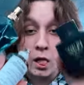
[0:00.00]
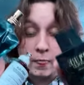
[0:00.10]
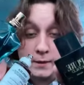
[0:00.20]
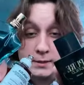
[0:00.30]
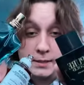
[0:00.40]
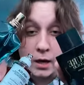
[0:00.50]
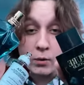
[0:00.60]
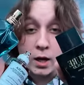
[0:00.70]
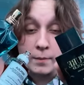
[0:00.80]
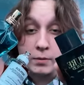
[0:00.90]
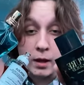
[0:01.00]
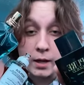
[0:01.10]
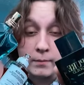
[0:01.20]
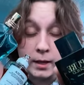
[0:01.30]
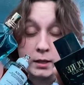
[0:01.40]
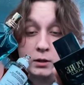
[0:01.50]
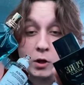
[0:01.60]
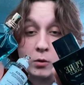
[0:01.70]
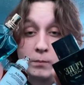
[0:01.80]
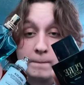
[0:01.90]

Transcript: This is how I apply my cologne.